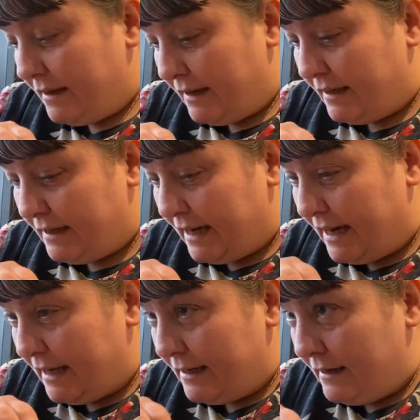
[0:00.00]

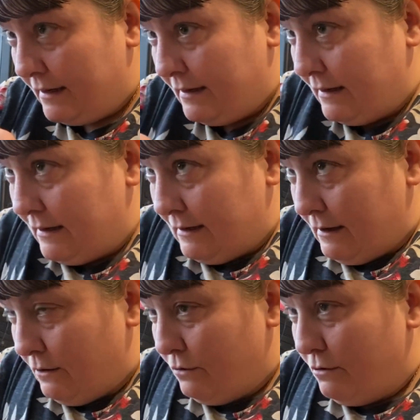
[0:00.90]
again.
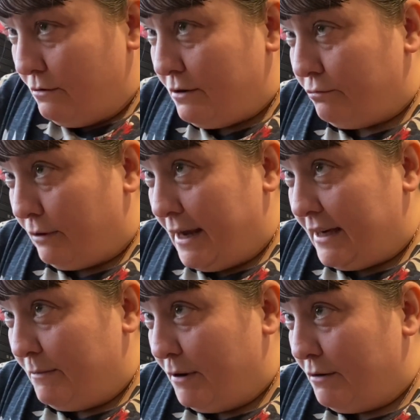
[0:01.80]
Ooh,
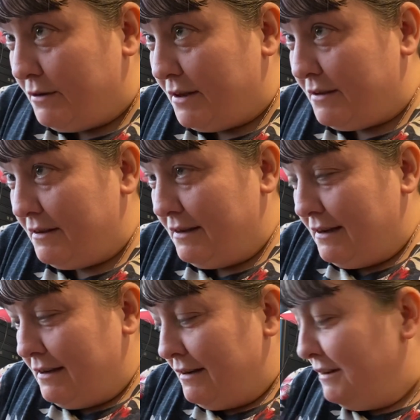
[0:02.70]
crikey Moses.
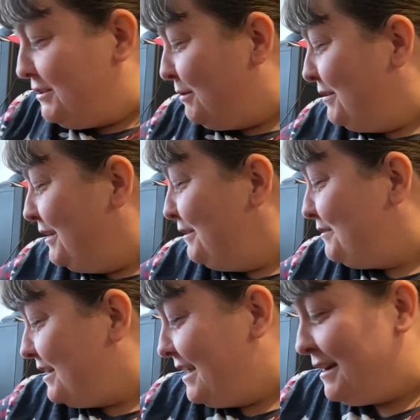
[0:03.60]
I don't want to lose
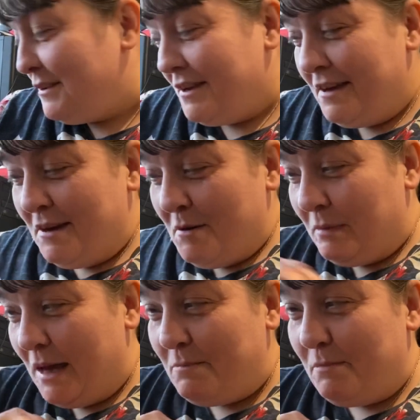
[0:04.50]
any because
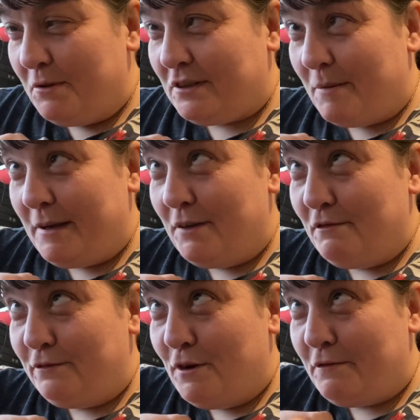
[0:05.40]
blind people scrabbling on the
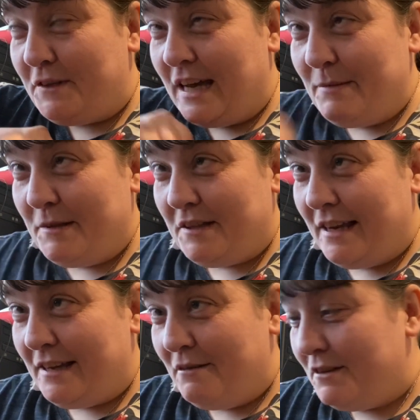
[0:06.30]
floor for tiny bits of
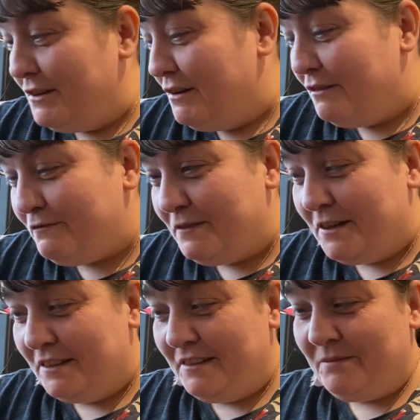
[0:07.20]
Lego is not
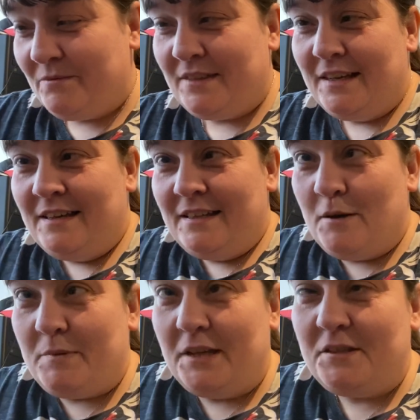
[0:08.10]
fun. It'll
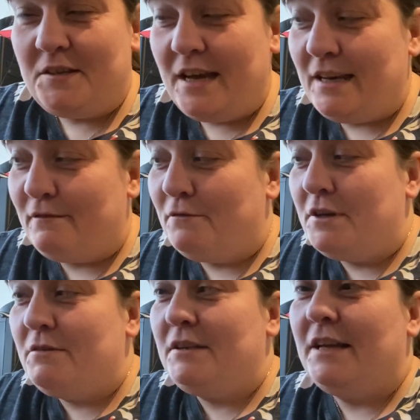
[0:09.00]
be entertaining for
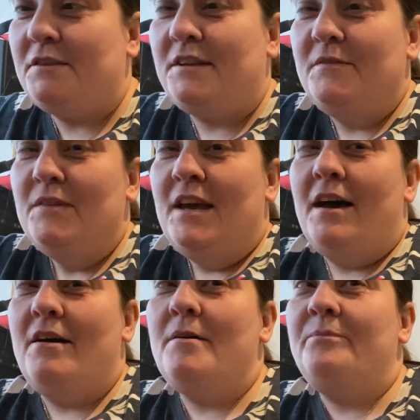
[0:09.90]
you at the least.
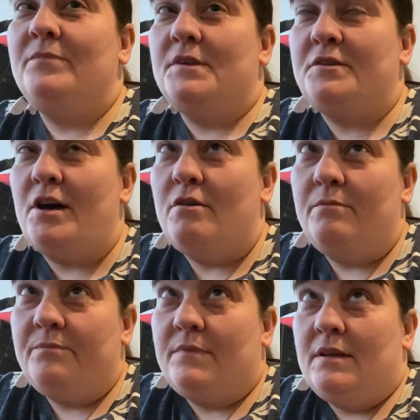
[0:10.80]
So
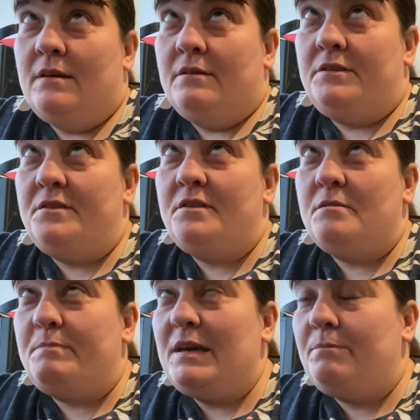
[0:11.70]
this is a
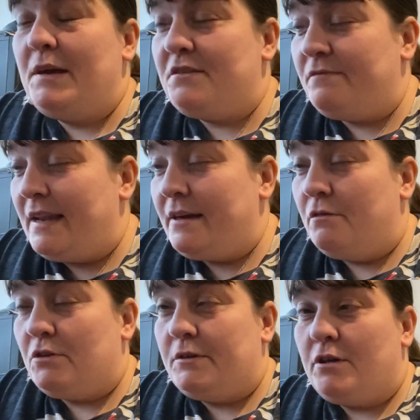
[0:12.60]
big piece of Lego
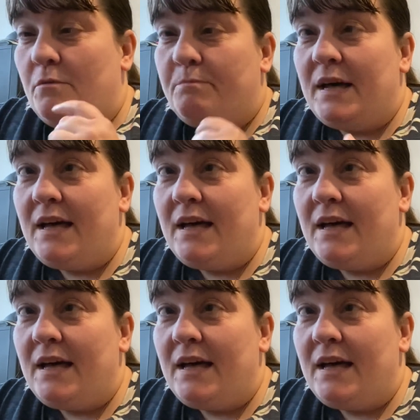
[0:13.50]
that would go ba